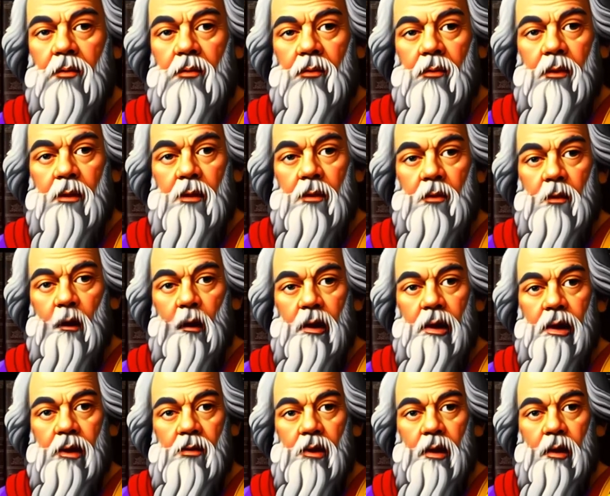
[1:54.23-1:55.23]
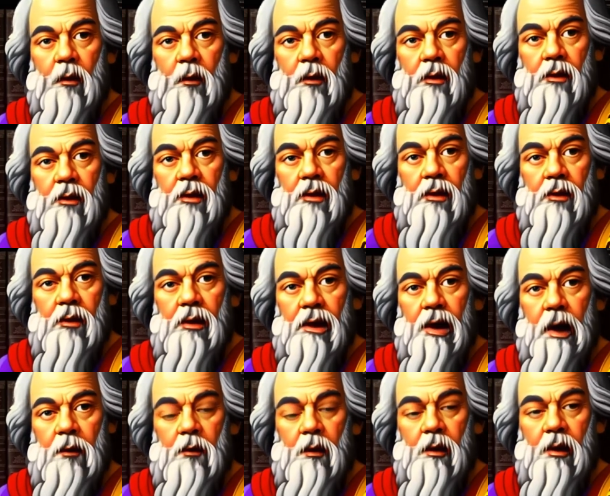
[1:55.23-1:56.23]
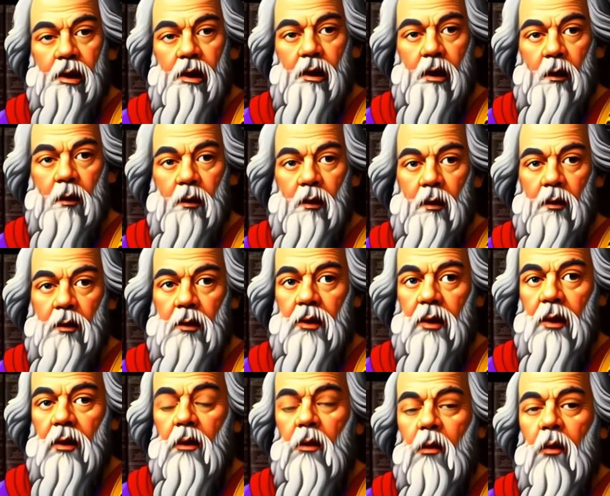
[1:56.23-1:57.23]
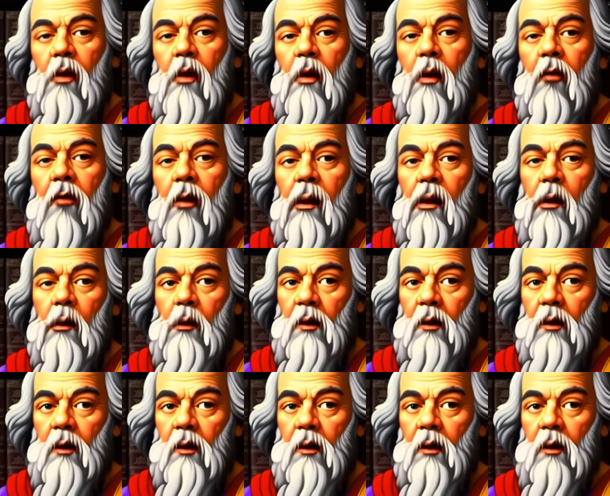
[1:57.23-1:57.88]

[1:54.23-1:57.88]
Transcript: of angel number 822. Angel